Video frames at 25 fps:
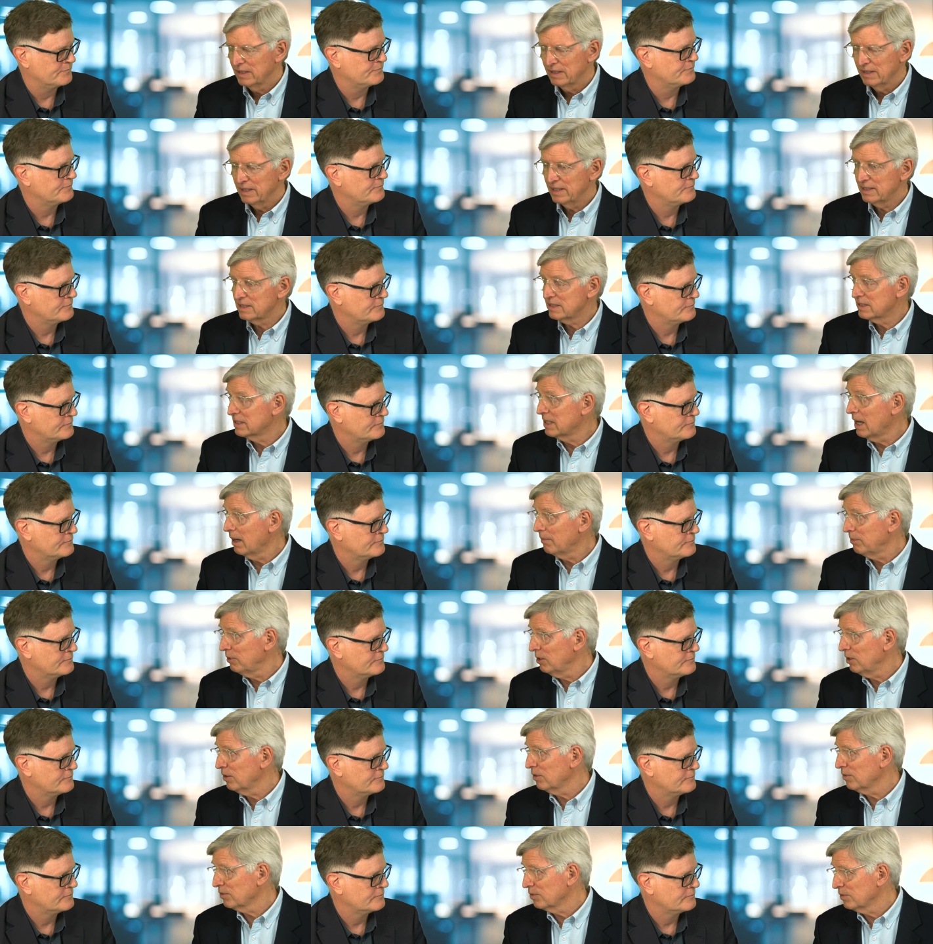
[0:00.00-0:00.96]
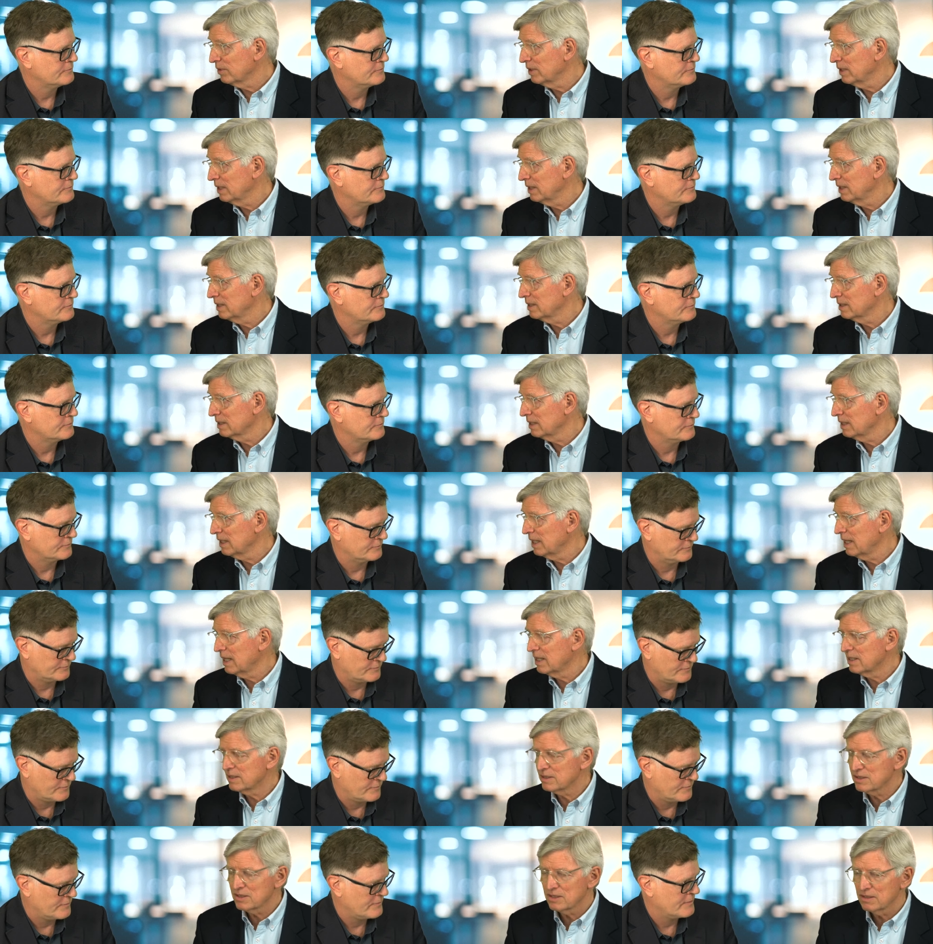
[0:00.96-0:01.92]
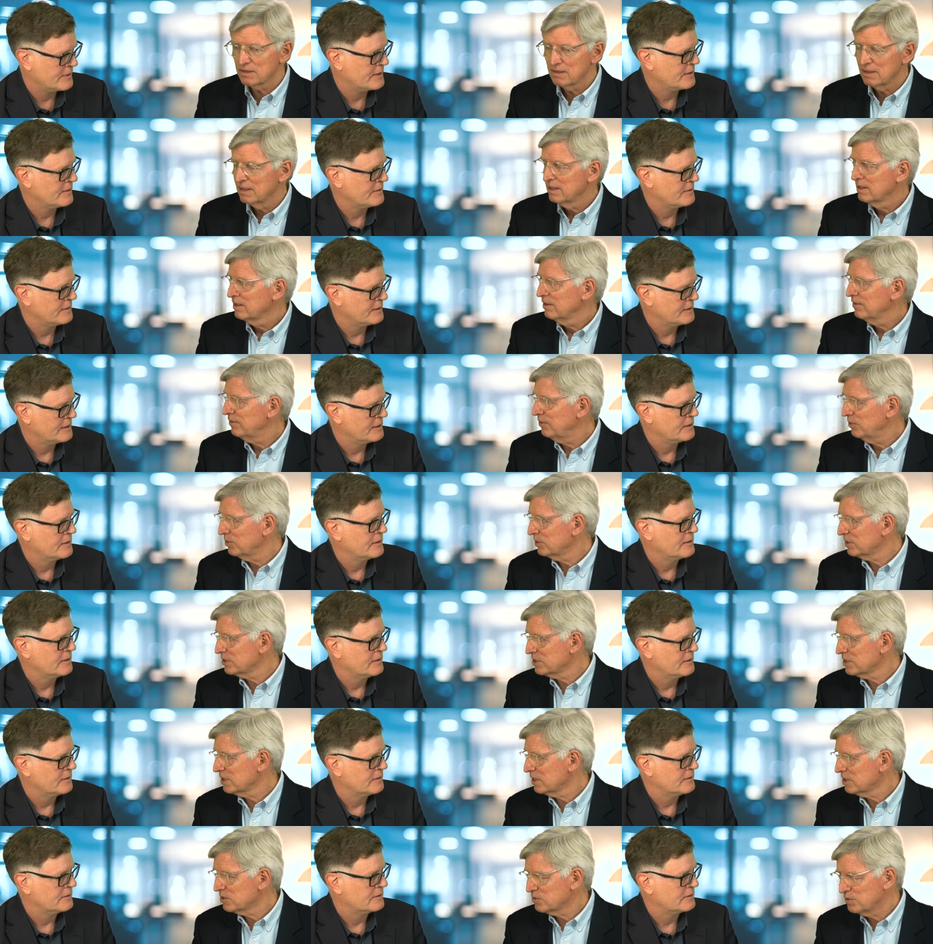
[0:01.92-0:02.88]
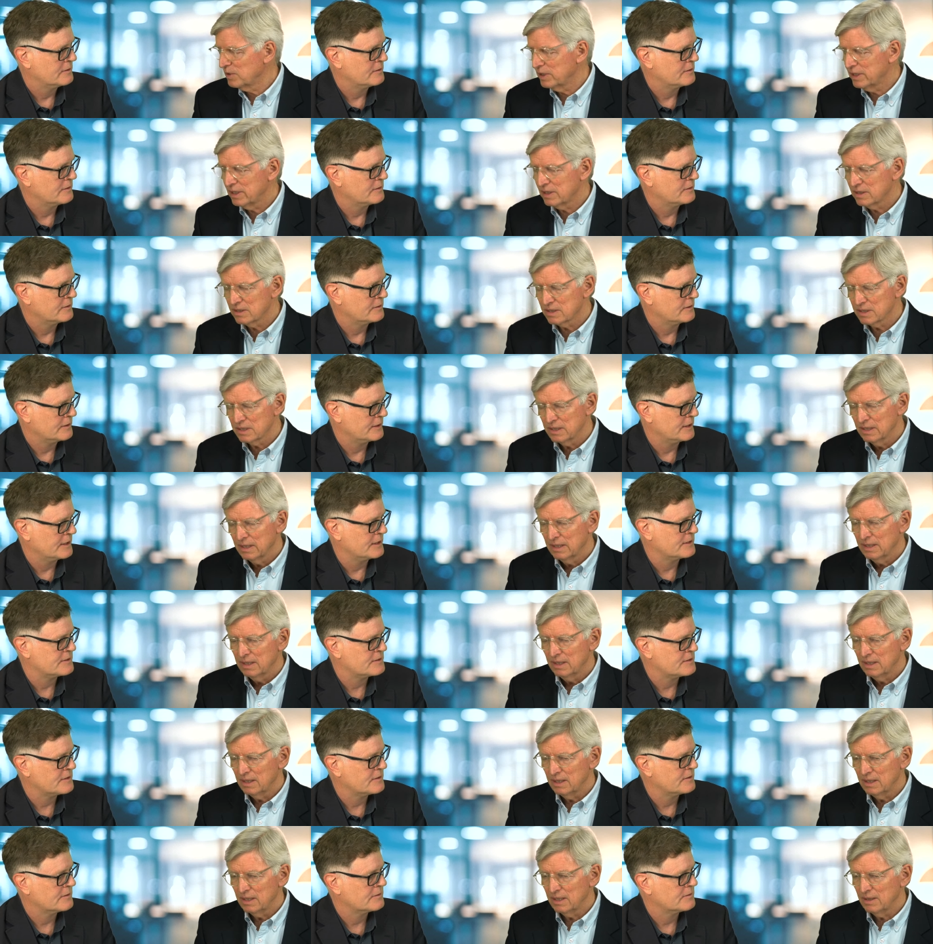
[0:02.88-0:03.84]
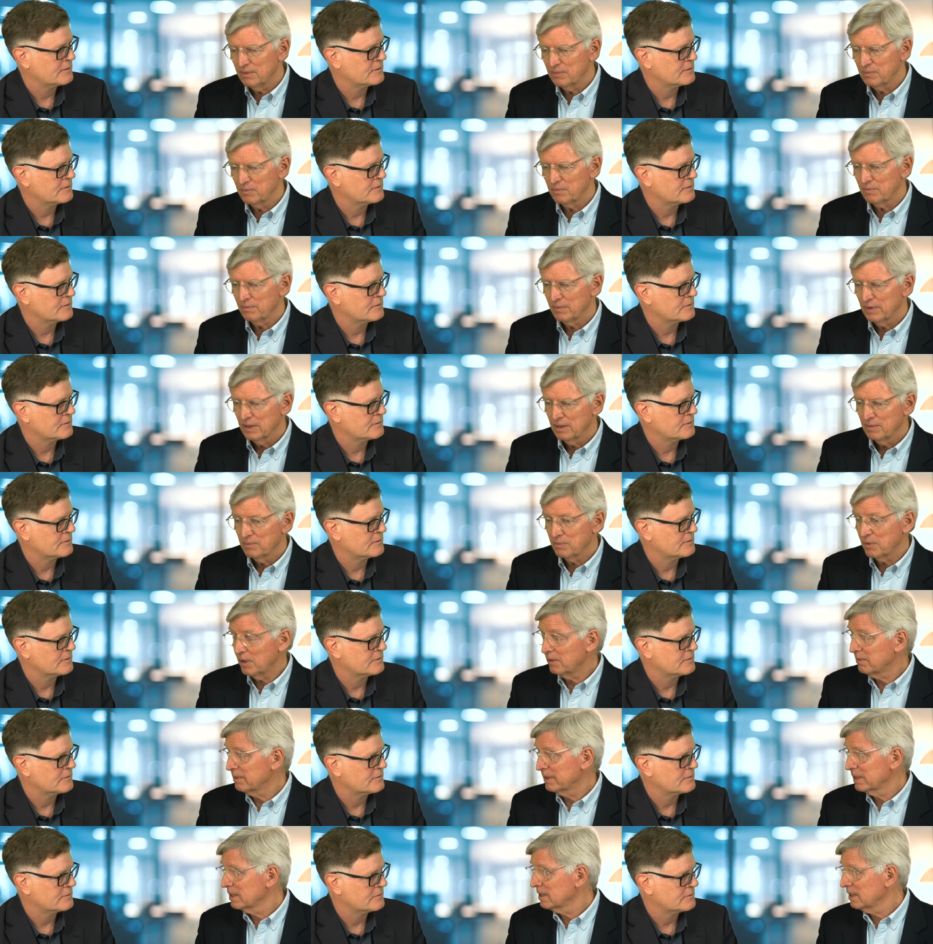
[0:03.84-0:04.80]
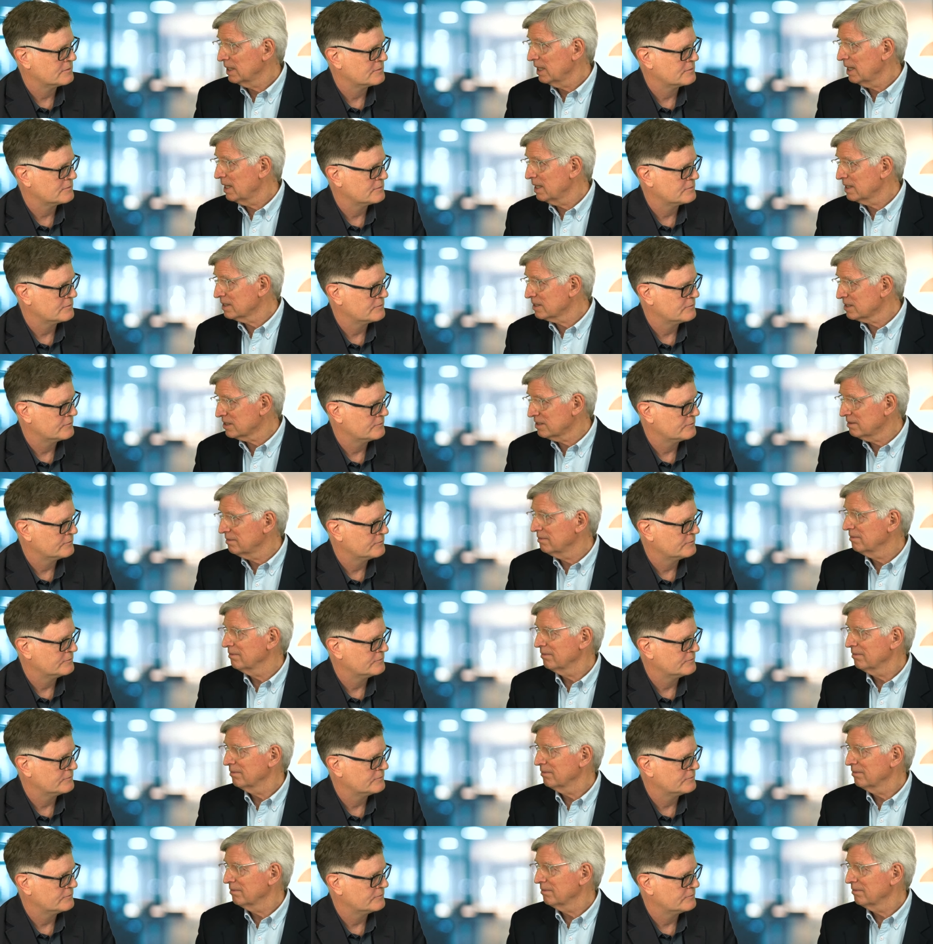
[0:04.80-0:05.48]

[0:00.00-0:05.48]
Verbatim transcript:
Speaker 1: That's doubled really in the last four to six weeks. Yes. And um, probably in the last